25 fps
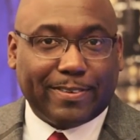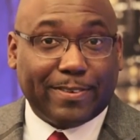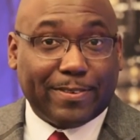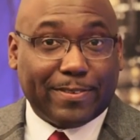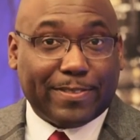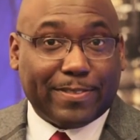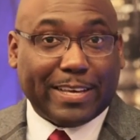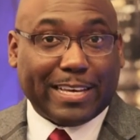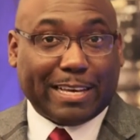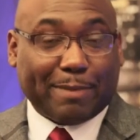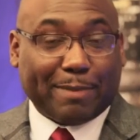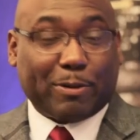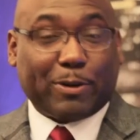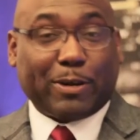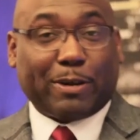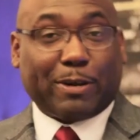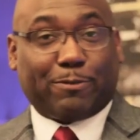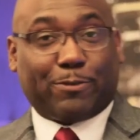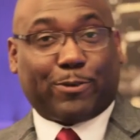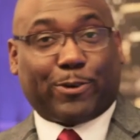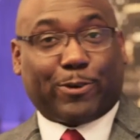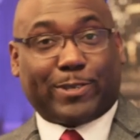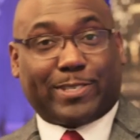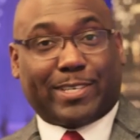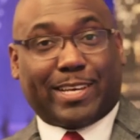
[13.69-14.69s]
Think about that
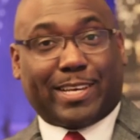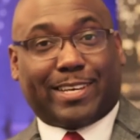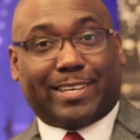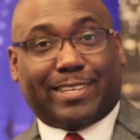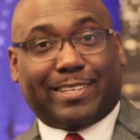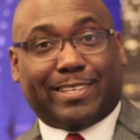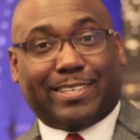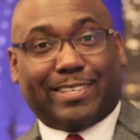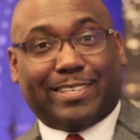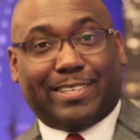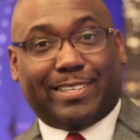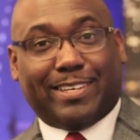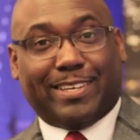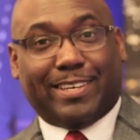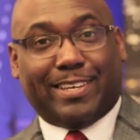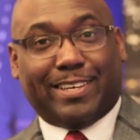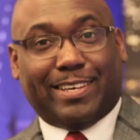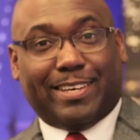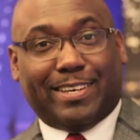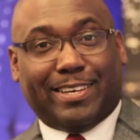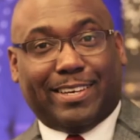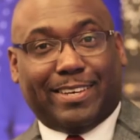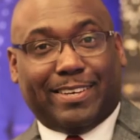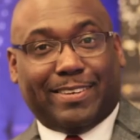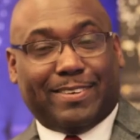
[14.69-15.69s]
for a second.
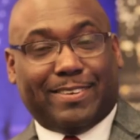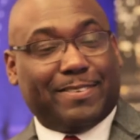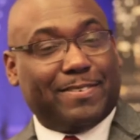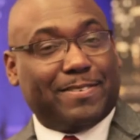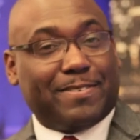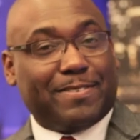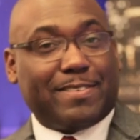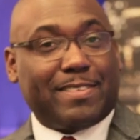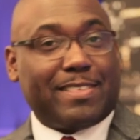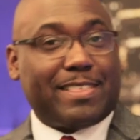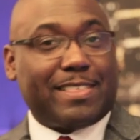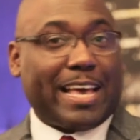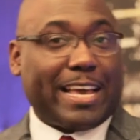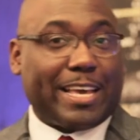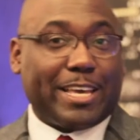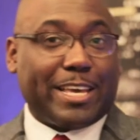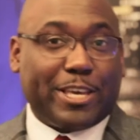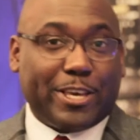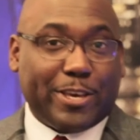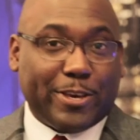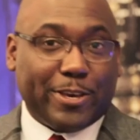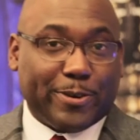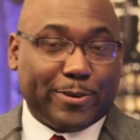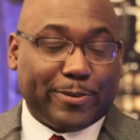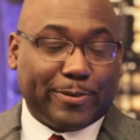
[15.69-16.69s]

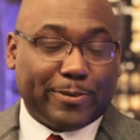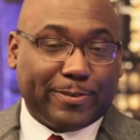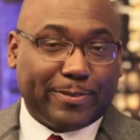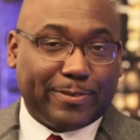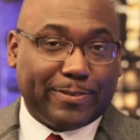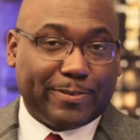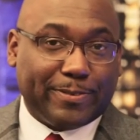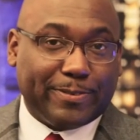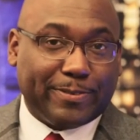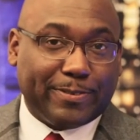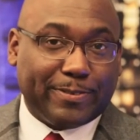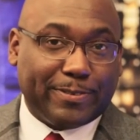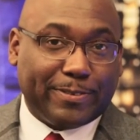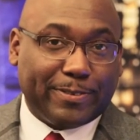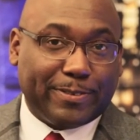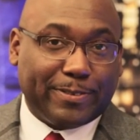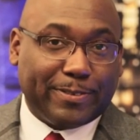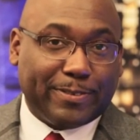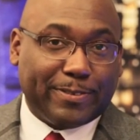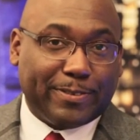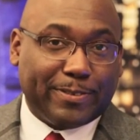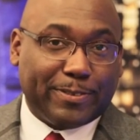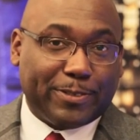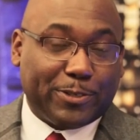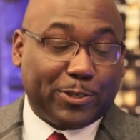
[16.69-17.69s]
Thank you.
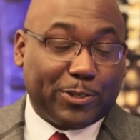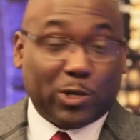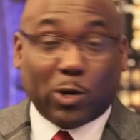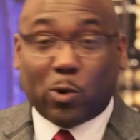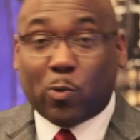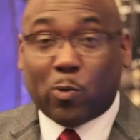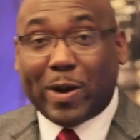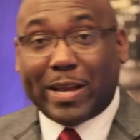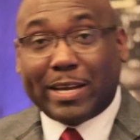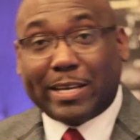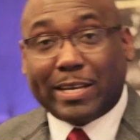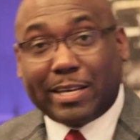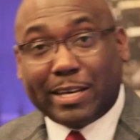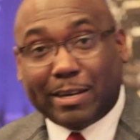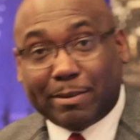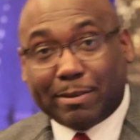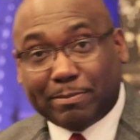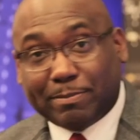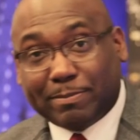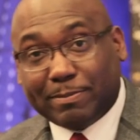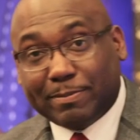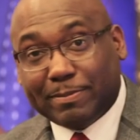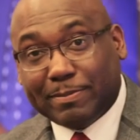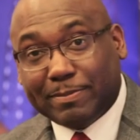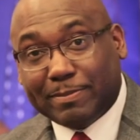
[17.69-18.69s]
You're welcome.
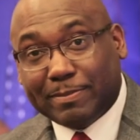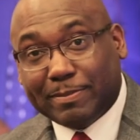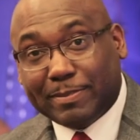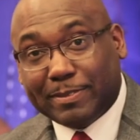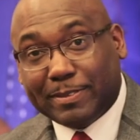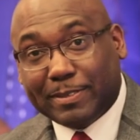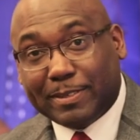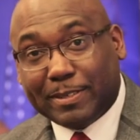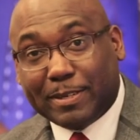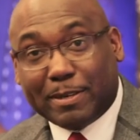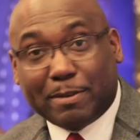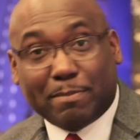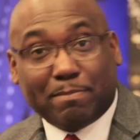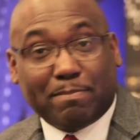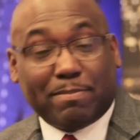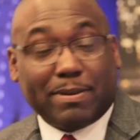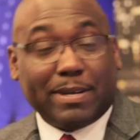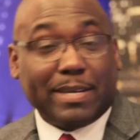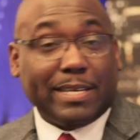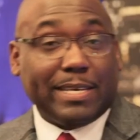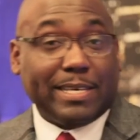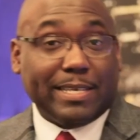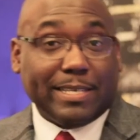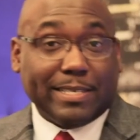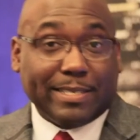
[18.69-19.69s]

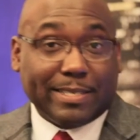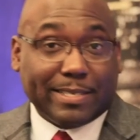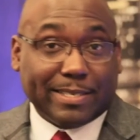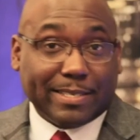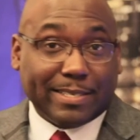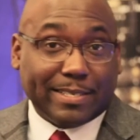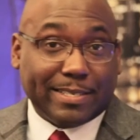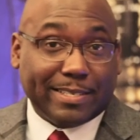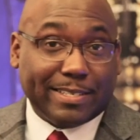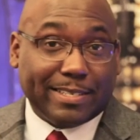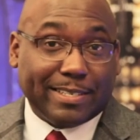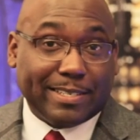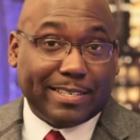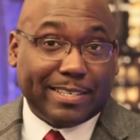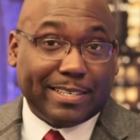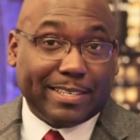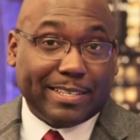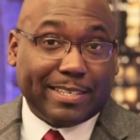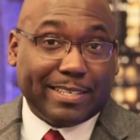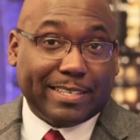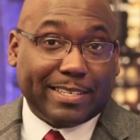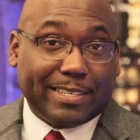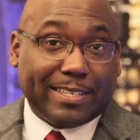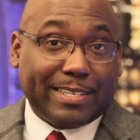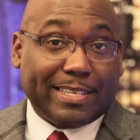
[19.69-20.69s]
Please.
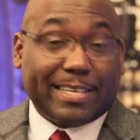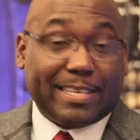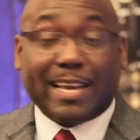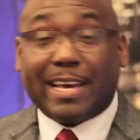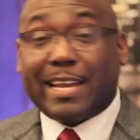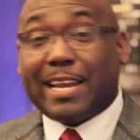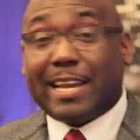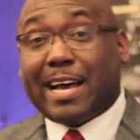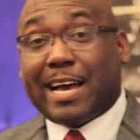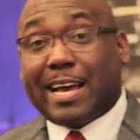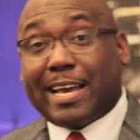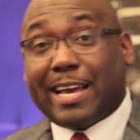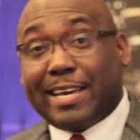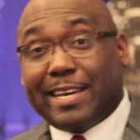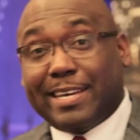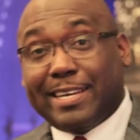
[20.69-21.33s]
Can I?